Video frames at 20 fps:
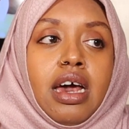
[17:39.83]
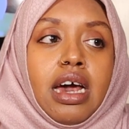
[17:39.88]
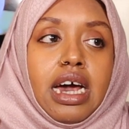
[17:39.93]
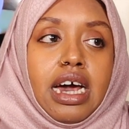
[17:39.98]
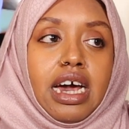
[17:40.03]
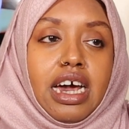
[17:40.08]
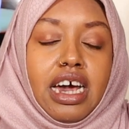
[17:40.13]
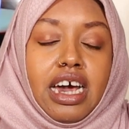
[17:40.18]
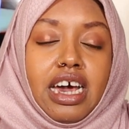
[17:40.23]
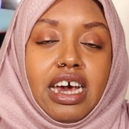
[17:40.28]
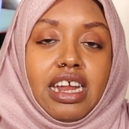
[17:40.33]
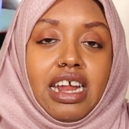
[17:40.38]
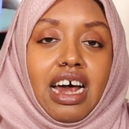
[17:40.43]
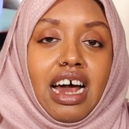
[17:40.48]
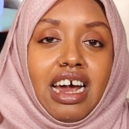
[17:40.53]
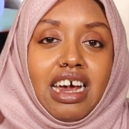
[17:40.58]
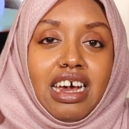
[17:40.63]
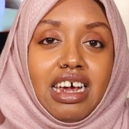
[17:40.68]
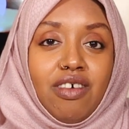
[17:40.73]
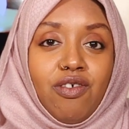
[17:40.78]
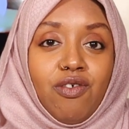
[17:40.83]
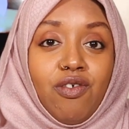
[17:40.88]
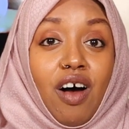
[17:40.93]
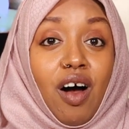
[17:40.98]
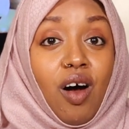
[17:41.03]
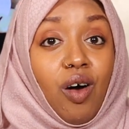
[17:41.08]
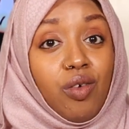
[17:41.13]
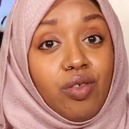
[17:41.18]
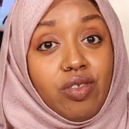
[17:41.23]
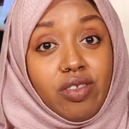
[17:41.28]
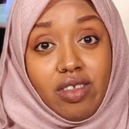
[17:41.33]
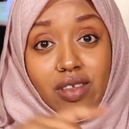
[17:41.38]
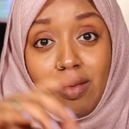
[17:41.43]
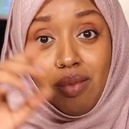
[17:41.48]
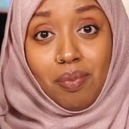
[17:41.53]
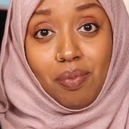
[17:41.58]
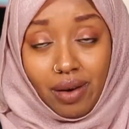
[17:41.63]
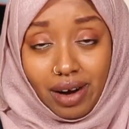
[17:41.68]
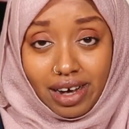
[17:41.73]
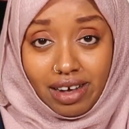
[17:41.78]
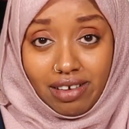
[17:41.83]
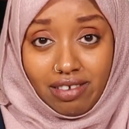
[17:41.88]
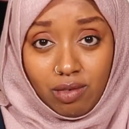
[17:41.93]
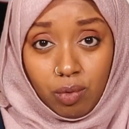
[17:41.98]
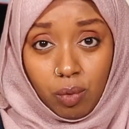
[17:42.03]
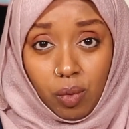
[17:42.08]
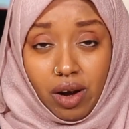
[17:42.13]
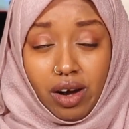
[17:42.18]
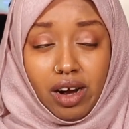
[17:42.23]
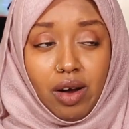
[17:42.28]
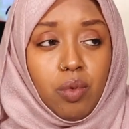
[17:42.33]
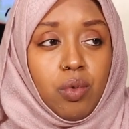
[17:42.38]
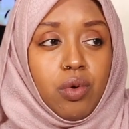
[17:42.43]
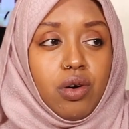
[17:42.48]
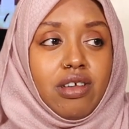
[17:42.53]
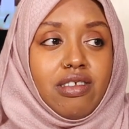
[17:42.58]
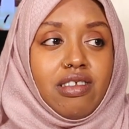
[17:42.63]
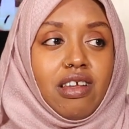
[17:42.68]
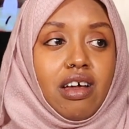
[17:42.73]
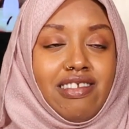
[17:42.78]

and I found the price where it was